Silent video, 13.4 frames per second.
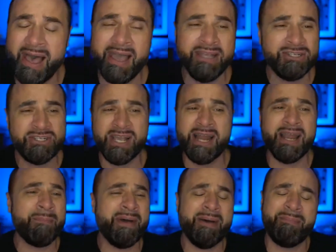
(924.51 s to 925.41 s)

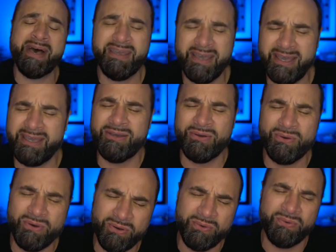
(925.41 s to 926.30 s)
Shalababa. Hey,
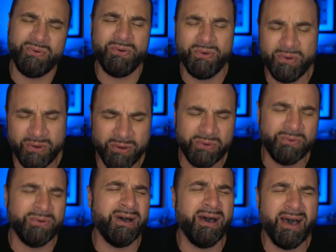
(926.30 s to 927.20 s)
whoa,
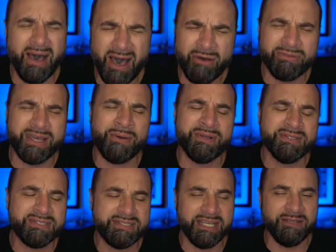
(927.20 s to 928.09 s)
whoa. Oh, that
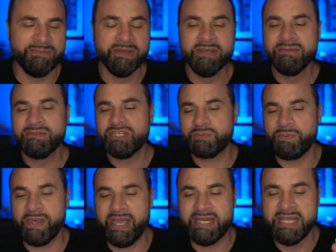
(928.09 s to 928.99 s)
one's deep. Just
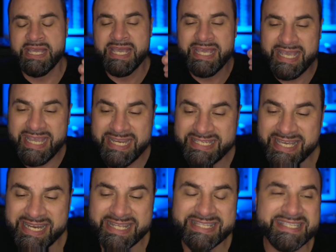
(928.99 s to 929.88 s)
playing. He
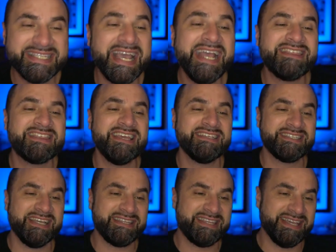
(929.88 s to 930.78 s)
didn't say
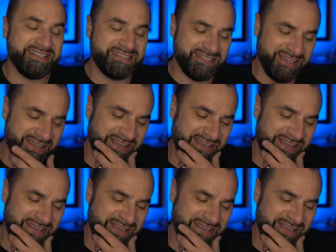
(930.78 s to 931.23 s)
things like this.